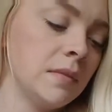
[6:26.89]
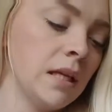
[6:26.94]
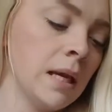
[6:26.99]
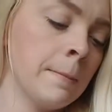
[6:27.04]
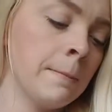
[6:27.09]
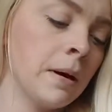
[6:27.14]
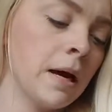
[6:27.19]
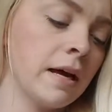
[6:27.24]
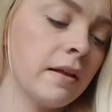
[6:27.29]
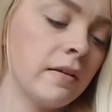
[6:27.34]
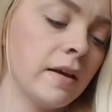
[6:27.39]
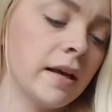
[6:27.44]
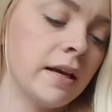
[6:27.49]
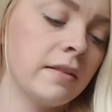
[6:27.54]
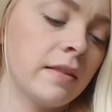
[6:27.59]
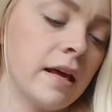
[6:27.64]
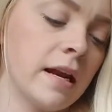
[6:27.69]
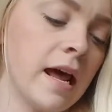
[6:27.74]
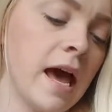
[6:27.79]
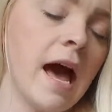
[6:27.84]
But I like
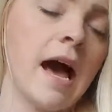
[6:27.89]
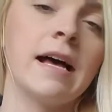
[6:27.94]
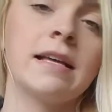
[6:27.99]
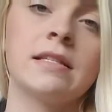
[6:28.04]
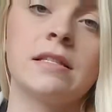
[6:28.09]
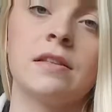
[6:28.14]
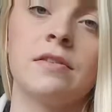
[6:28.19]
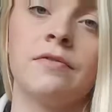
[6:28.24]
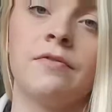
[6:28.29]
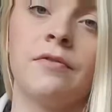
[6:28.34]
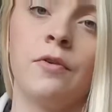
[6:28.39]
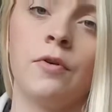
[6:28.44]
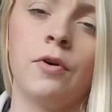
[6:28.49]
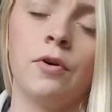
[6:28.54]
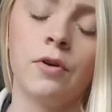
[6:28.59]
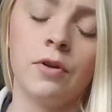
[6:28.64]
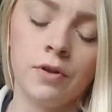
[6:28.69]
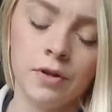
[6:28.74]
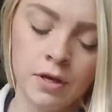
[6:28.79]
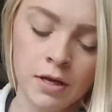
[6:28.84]
that it has the
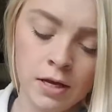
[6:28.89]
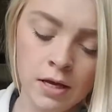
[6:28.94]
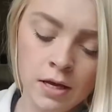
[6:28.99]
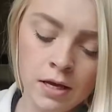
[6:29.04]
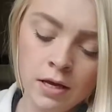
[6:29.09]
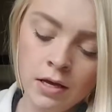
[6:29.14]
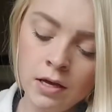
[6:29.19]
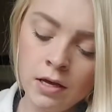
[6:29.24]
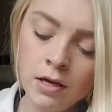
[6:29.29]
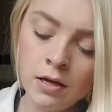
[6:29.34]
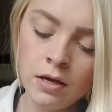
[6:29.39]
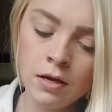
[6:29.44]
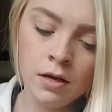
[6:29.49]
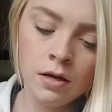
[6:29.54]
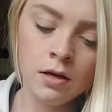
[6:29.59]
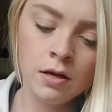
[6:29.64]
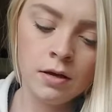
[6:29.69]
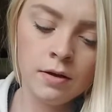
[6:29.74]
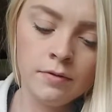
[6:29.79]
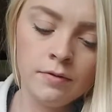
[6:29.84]
full
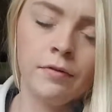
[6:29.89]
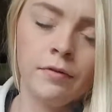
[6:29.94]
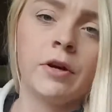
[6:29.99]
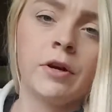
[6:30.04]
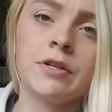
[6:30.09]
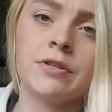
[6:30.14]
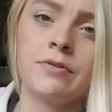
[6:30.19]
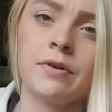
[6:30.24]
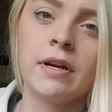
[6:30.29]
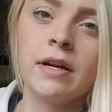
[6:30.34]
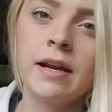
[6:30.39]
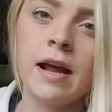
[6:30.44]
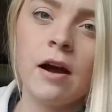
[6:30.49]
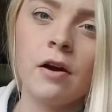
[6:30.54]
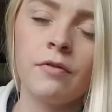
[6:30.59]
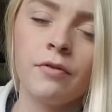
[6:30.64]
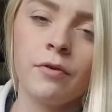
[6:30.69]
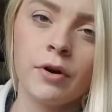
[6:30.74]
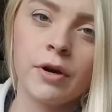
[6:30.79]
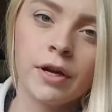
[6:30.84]
verse written out for